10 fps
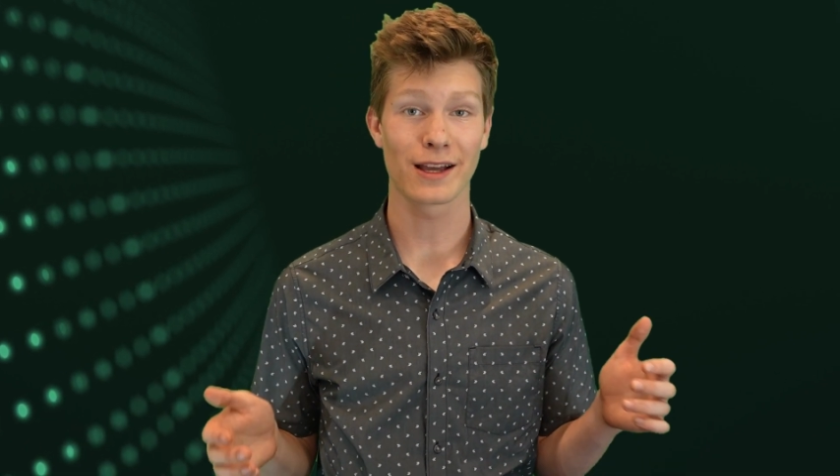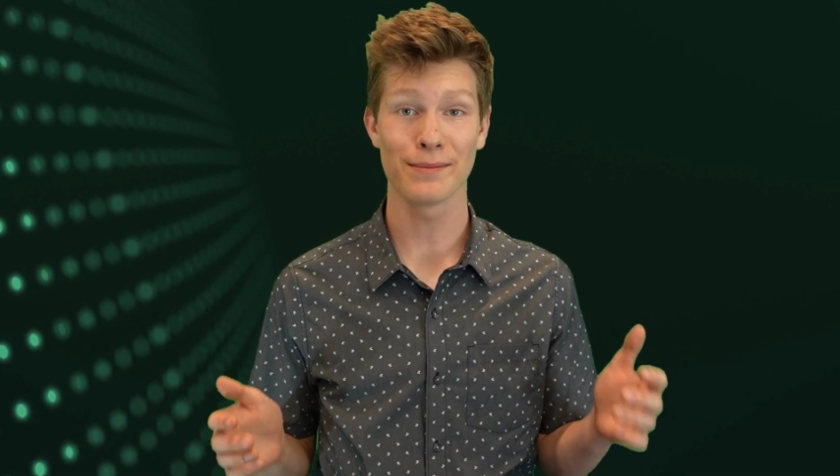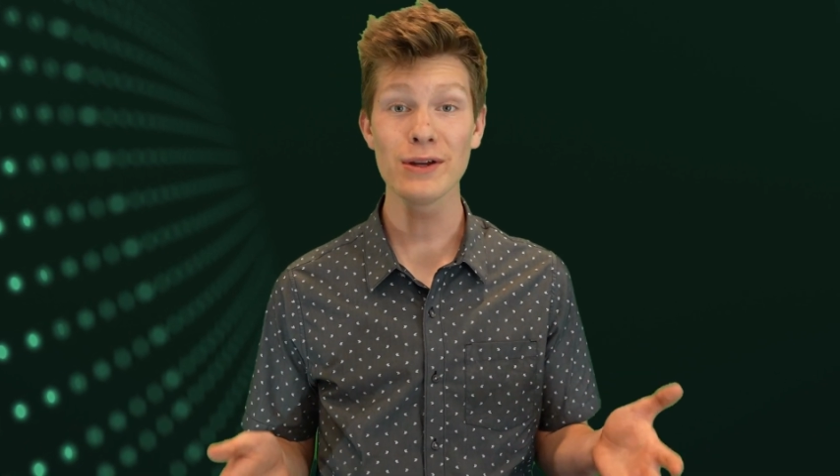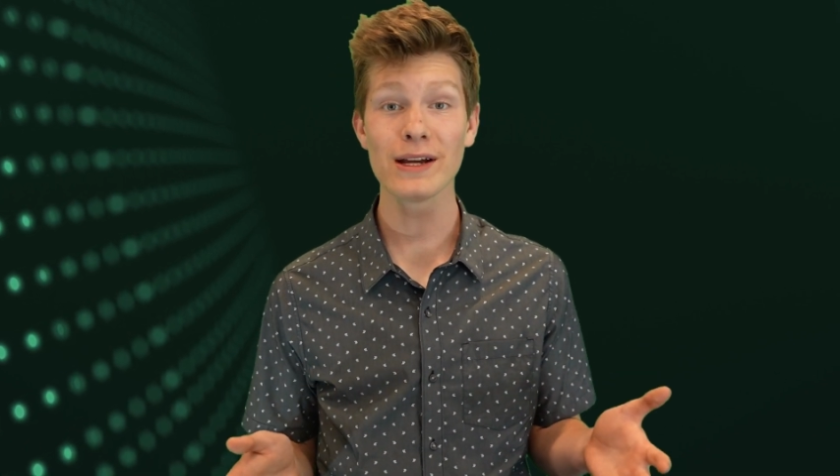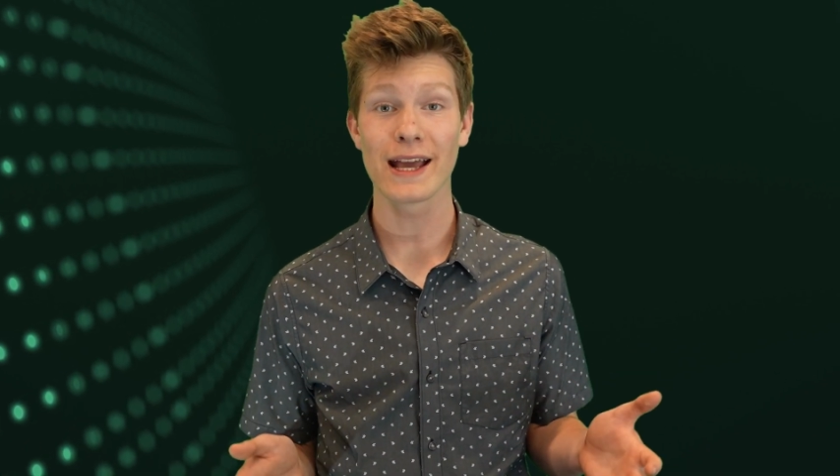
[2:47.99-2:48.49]

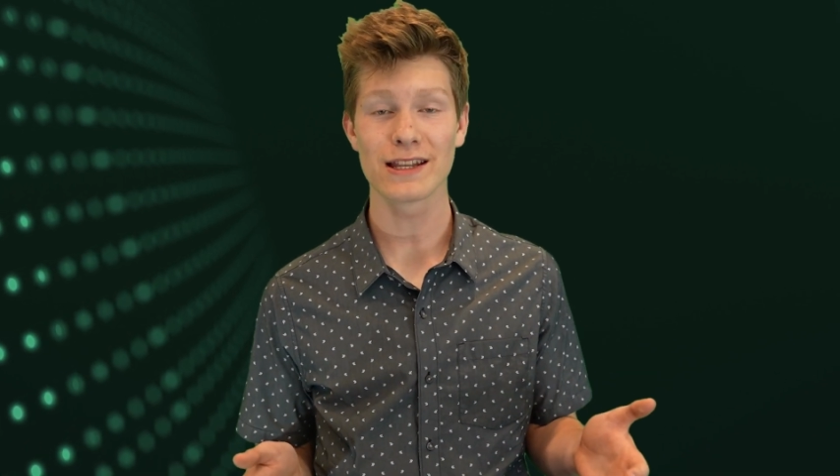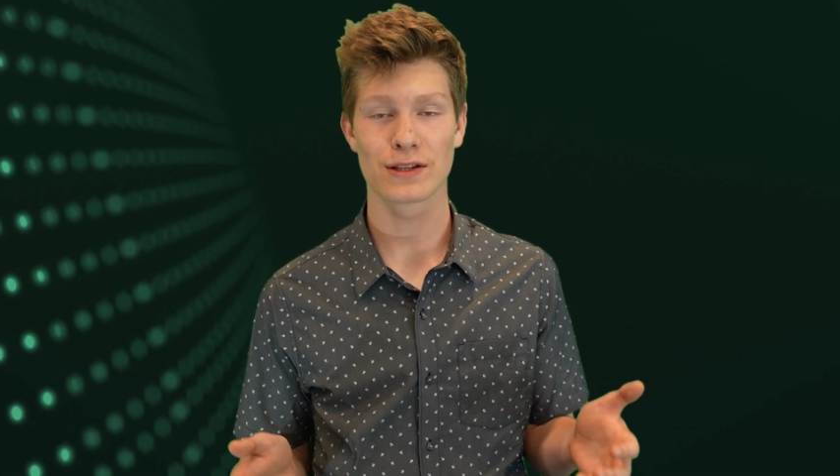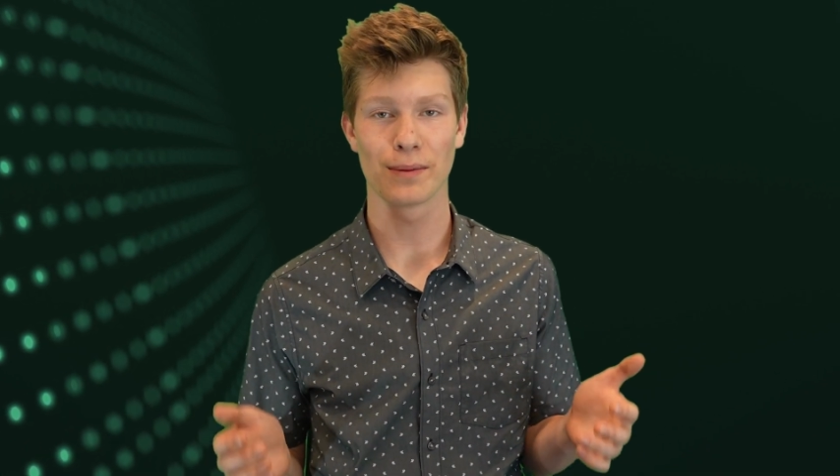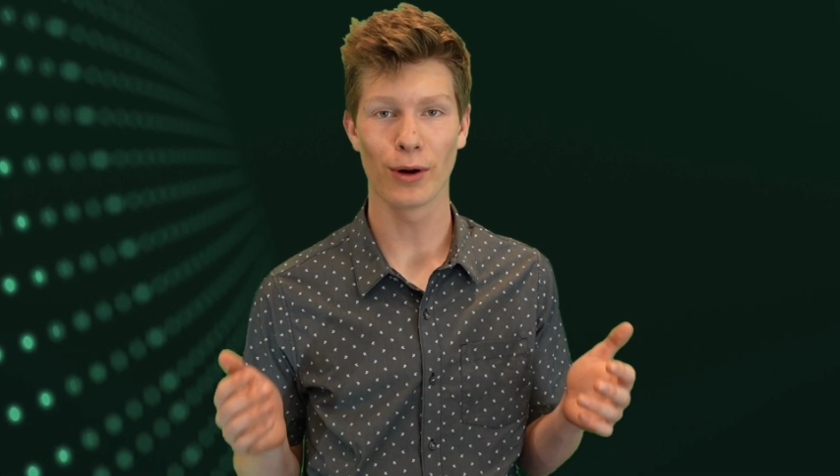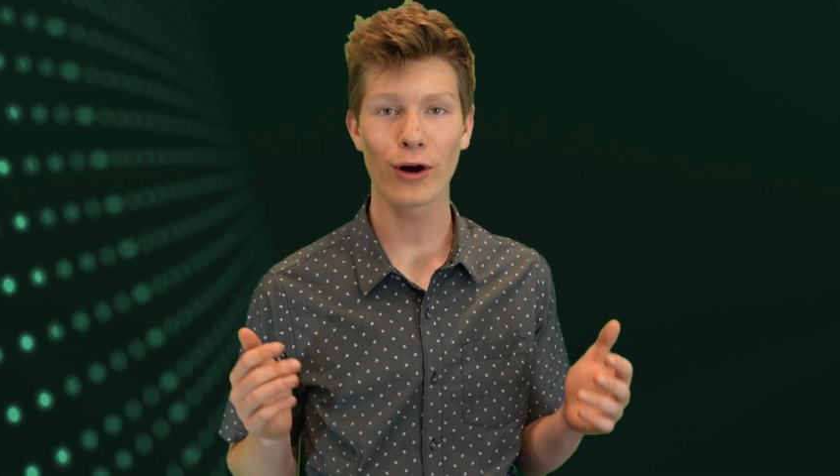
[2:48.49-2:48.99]
communicate
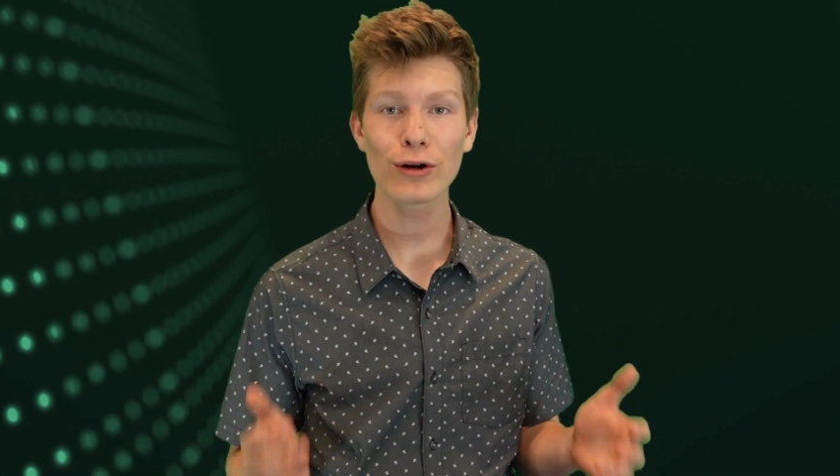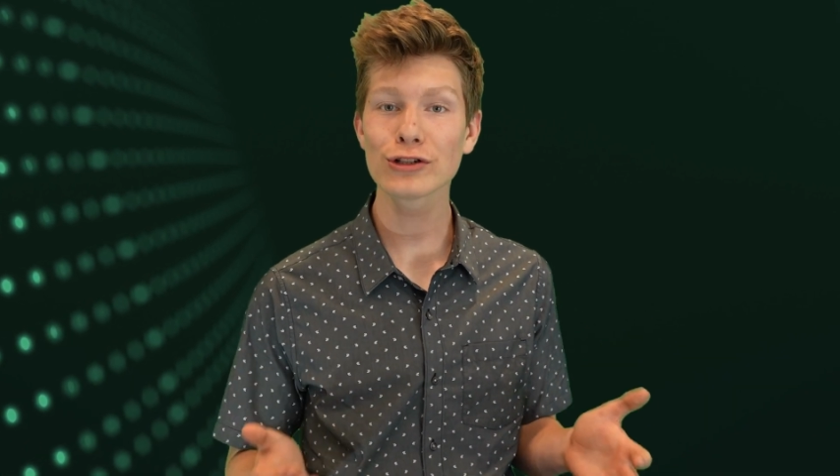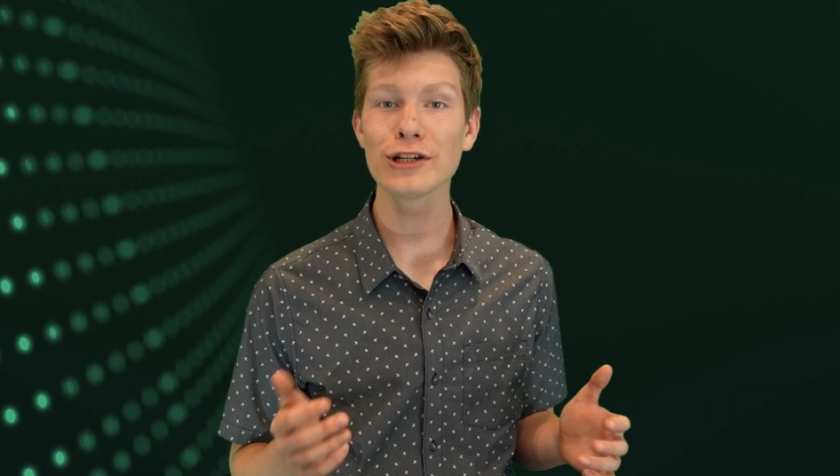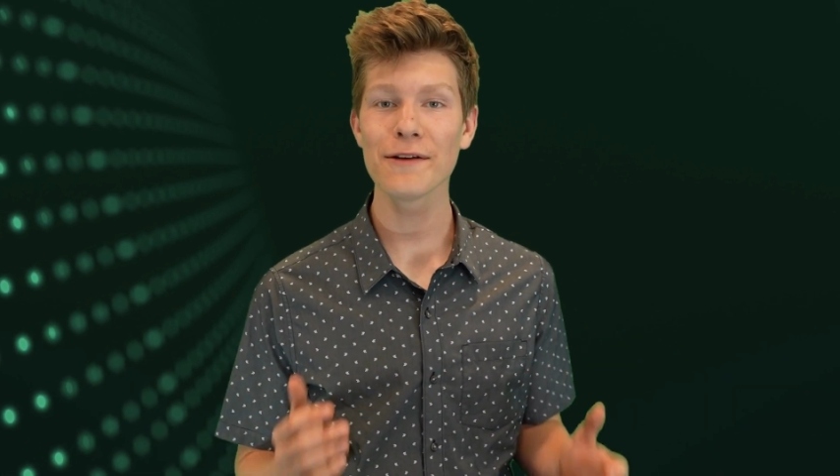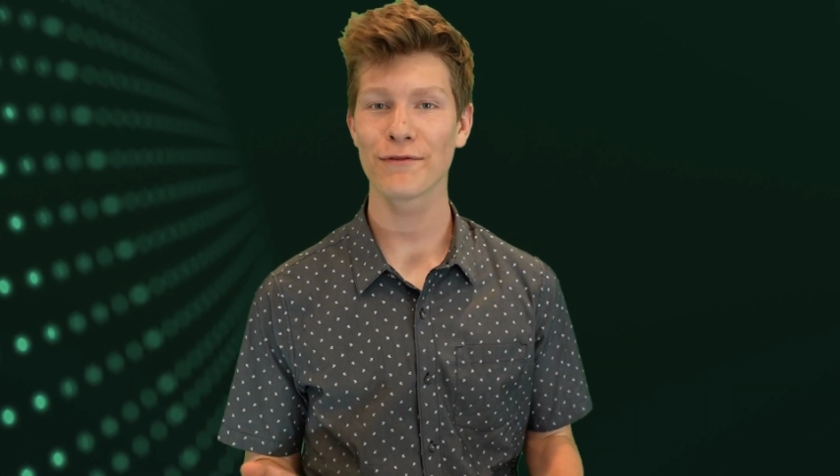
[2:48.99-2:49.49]
some
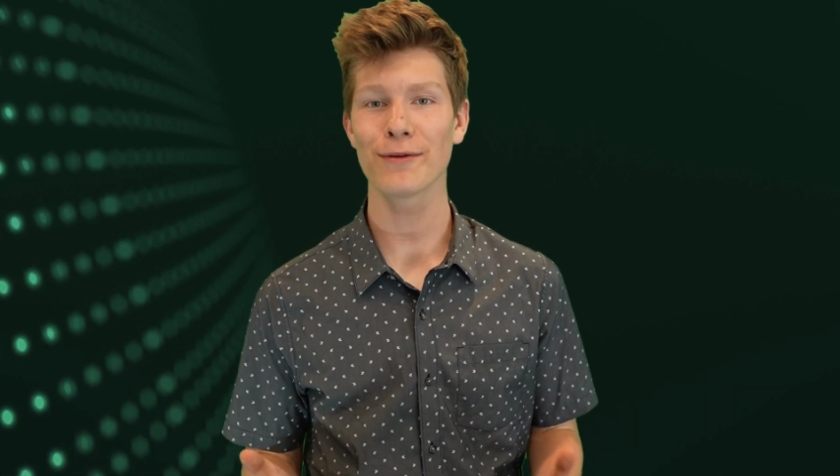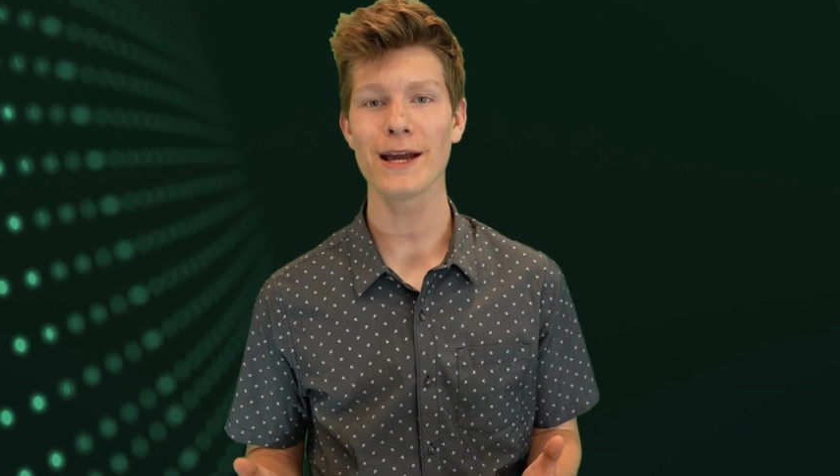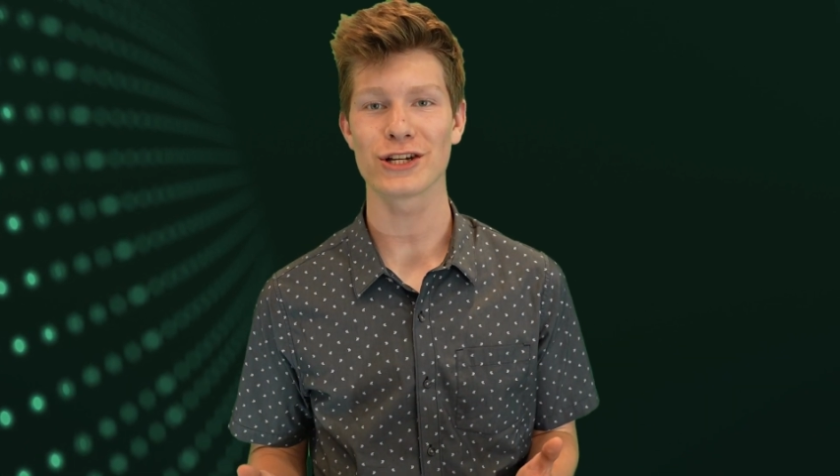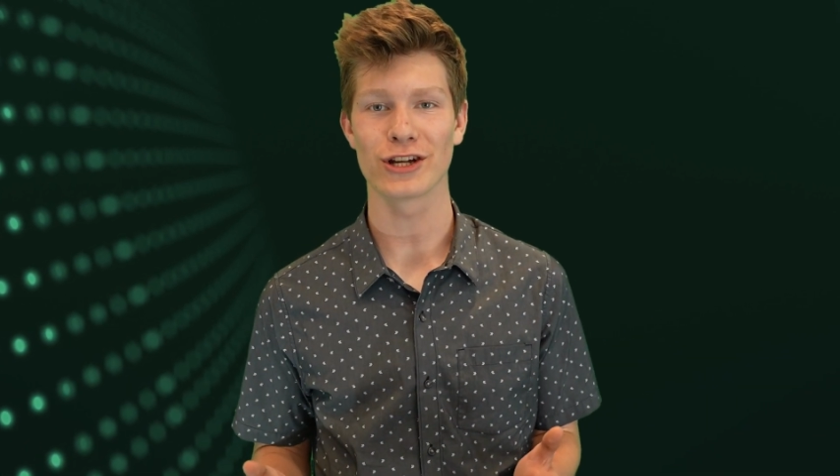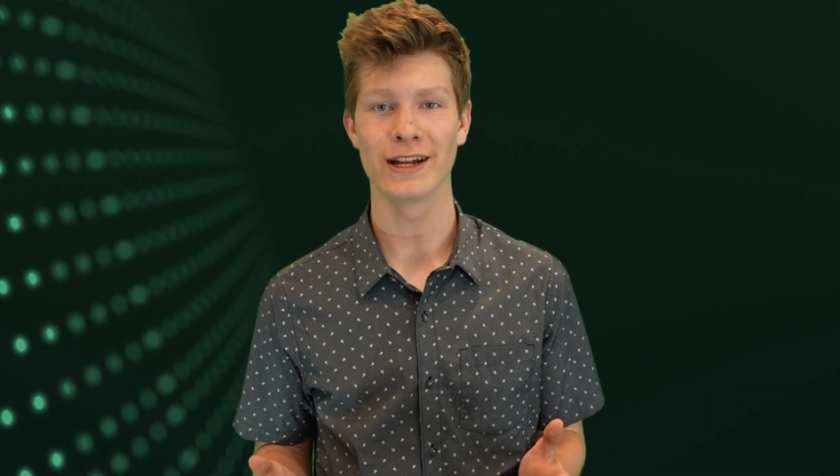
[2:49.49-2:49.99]
urgent
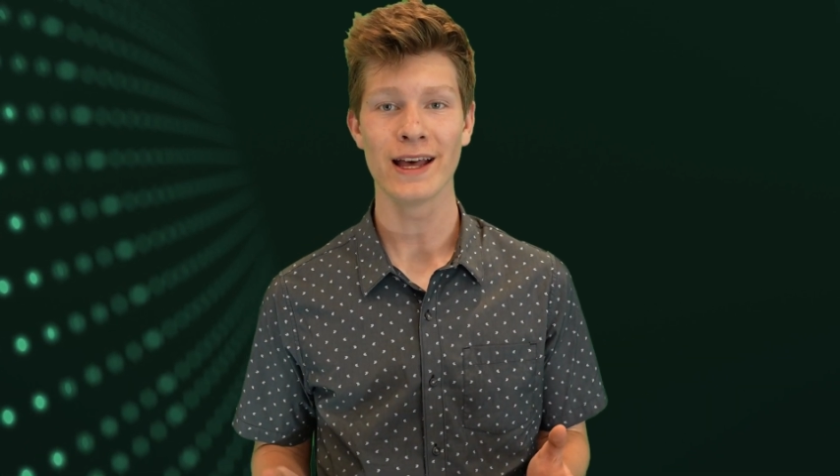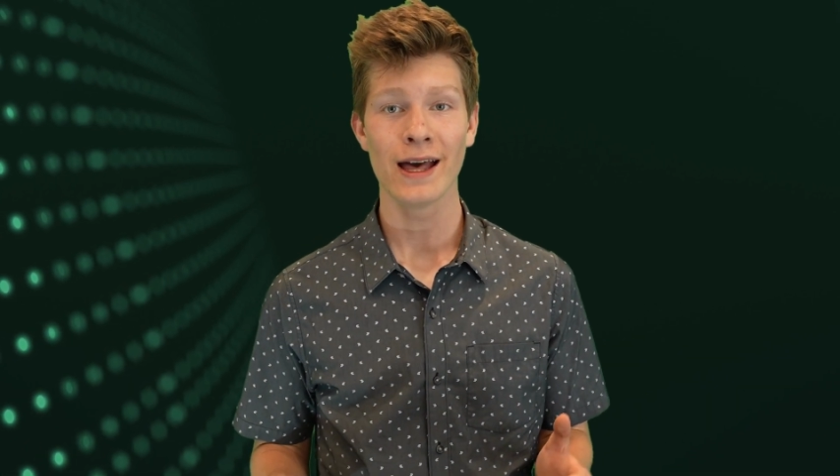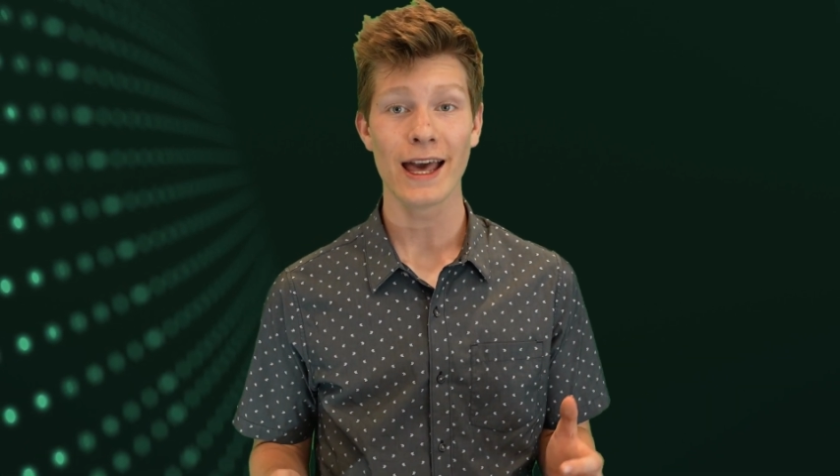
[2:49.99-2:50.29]
information,